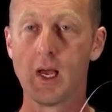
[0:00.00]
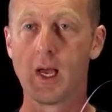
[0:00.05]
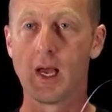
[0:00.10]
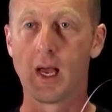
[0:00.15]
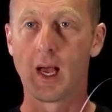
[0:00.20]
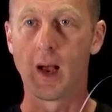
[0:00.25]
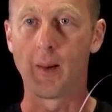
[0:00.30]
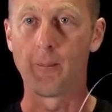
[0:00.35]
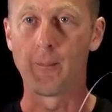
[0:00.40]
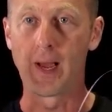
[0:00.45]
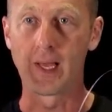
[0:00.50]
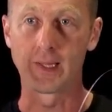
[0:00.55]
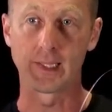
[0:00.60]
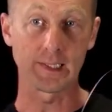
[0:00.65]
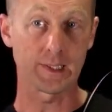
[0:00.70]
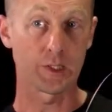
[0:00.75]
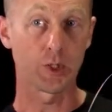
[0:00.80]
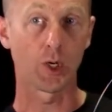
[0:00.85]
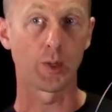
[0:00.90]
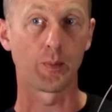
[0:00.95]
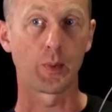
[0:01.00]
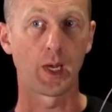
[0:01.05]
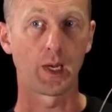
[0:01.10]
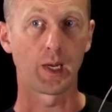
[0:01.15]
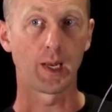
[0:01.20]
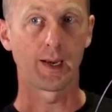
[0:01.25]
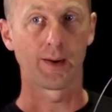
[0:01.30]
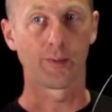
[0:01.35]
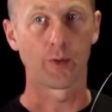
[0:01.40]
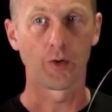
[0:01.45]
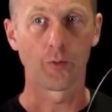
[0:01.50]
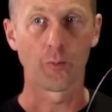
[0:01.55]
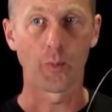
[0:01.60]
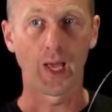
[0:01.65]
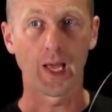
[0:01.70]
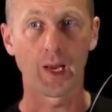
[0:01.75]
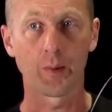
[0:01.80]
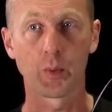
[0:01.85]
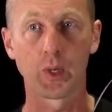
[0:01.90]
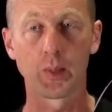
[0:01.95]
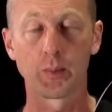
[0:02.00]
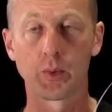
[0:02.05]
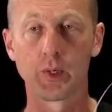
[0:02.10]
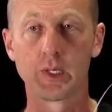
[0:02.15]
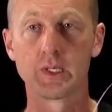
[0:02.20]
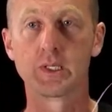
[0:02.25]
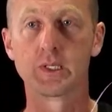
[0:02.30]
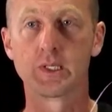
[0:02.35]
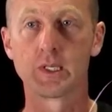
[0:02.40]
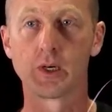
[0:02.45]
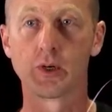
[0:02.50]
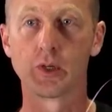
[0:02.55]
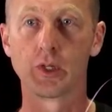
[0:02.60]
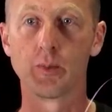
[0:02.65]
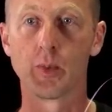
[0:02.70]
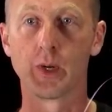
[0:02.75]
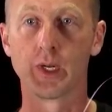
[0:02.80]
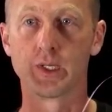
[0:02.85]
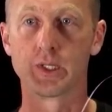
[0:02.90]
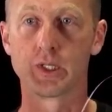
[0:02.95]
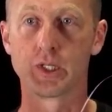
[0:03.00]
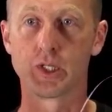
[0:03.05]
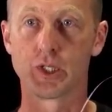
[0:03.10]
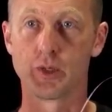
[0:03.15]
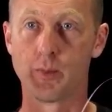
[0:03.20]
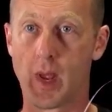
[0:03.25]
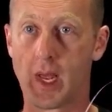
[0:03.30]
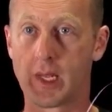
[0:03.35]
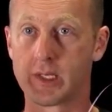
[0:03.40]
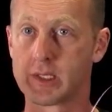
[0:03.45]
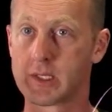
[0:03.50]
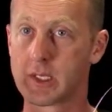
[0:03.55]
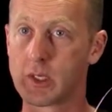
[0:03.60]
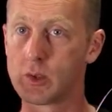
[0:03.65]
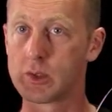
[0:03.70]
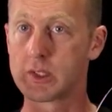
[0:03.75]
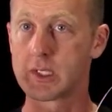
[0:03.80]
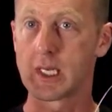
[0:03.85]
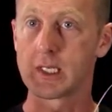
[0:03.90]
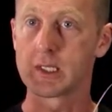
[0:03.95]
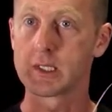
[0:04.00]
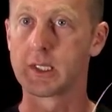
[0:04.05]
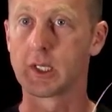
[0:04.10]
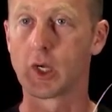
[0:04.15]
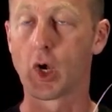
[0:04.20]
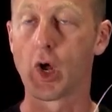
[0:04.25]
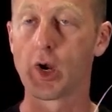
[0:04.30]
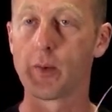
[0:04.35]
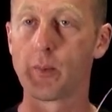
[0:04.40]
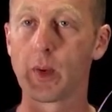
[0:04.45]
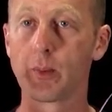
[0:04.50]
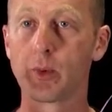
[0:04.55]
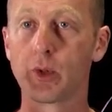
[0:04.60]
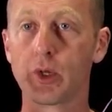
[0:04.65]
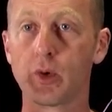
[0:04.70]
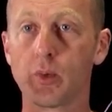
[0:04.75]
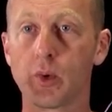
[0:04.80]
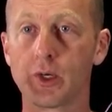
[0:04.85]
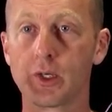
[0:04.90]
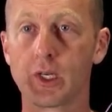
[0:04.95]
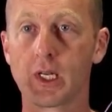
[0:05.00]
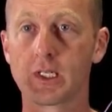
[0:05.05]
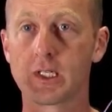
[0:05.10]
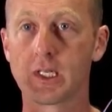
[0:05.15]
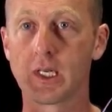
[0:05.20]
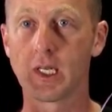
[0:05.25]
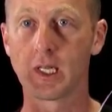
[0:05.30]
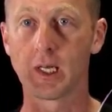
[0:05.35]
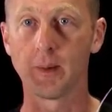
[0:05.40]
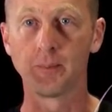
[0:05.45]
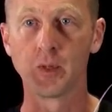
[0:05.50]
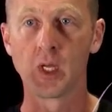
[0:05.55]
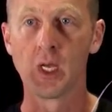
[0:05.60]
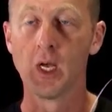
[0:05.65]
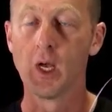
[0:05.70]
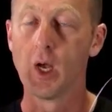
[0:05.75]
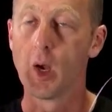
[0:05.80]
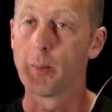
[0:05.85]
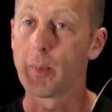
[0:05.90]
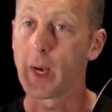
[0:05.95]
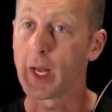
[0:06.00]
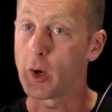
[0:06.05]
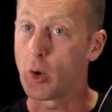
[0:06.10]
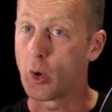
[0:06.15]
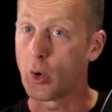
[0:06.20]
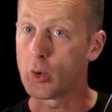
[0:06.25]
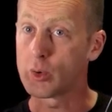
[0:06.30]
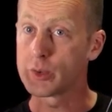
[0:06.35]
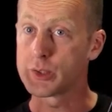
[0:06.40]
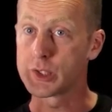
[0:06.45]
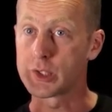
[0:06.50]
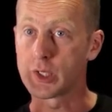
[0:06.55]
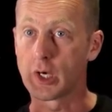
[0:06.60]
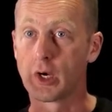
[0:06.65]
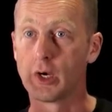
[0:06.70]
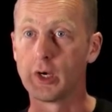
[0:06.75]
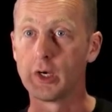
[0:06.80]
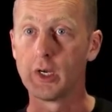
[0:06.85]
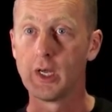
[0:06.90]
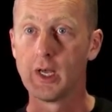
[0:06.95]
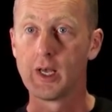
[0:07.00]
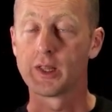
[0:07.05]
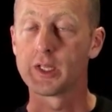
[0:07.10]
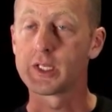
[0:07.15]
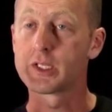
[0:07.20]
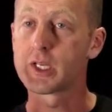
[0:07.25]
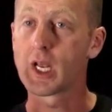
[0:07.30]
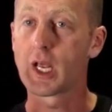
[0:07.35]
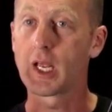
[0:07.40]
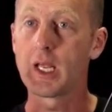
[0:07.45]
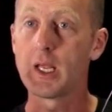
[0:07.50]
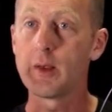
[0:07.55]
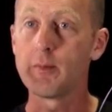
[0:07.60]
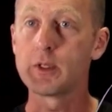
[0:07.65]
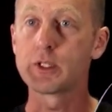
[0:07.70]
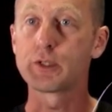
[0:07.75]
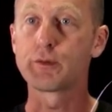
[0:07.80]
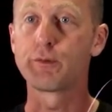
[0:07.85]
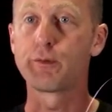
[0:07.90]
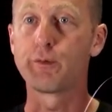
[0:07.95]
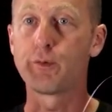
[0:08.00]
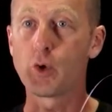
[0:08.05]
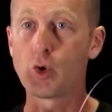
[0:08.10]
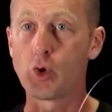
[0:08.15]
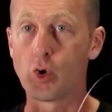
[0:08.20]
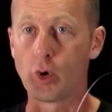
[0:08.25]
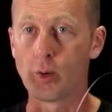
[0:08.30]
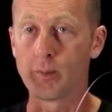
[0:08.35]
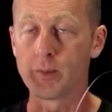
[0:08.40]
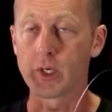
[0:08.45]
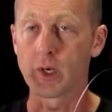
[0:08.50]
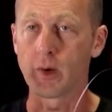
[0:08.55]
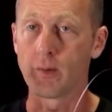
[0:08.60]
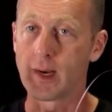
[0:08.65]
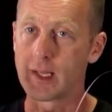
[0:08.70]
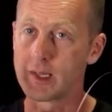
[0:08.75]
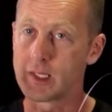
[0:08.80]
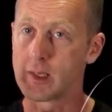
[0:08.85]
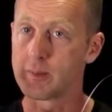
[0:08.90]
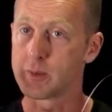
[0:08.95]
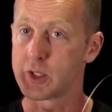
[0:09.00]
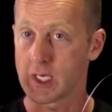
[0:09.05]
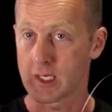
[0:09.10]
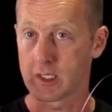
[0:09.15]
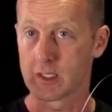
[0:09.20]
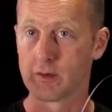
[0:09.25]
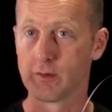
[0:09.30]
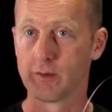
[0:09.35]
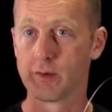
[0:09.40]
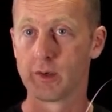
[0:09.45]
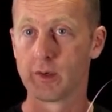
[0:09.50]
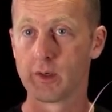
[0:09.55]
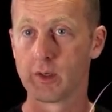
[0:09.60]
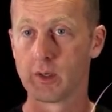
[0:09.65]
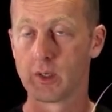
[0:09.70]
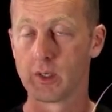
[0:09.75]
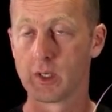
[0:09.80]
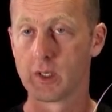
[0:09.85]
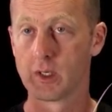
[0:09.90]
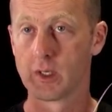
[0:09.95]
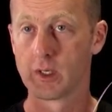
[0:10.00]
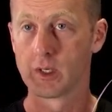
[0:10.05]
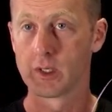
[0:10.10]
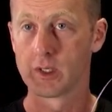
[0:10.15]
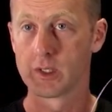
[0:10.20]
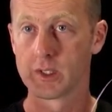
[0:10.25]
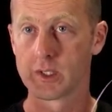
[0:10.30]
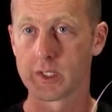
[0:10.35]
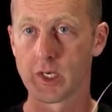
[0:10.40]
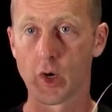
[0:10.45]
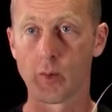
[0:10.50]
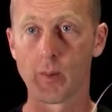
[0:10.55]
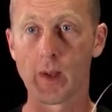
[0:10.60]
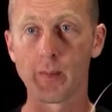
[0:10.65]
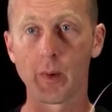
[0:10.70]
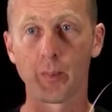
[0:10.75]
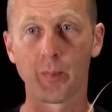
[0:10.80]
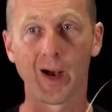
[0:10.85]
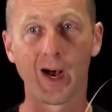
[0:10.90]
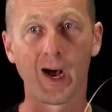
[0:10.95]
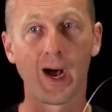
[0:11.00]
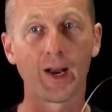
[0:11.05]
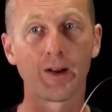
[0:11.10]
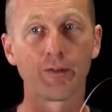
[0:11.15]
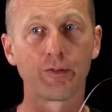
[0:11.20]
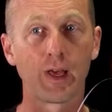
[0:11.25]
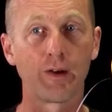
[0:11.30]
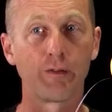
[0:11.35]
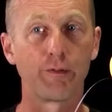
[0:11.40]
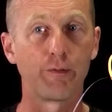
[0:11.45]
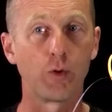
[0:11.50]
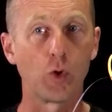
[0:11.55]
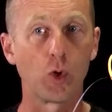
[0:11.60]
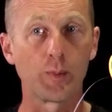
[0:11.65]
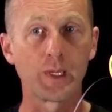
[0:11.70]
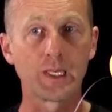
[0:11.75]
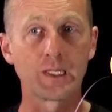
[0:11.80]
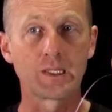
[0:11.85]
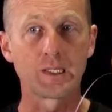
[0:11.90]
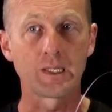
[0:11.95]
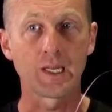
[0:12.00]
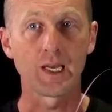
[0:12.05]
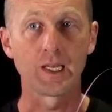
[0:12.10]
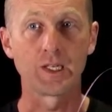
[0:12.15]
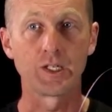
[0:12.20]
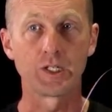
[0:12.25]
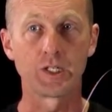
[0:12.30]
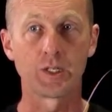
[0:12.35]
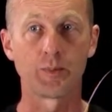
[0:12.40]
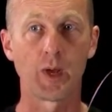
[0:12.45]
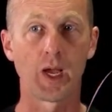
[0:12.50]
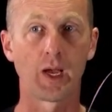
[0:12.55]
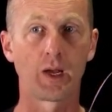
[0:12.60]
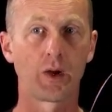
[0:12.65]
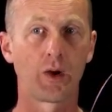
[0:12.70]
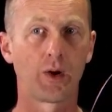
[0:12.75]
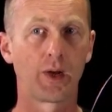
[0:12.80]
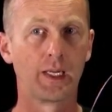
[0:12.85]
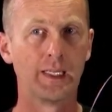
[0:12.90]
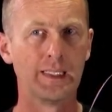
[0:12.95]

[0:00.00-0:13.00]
And that's not about getting rid of bad people necessarily, but it's just about skill sets and the kind of people that you want to get together. But also, the team is formed around the objective. So remember, part of that forming stage is about going,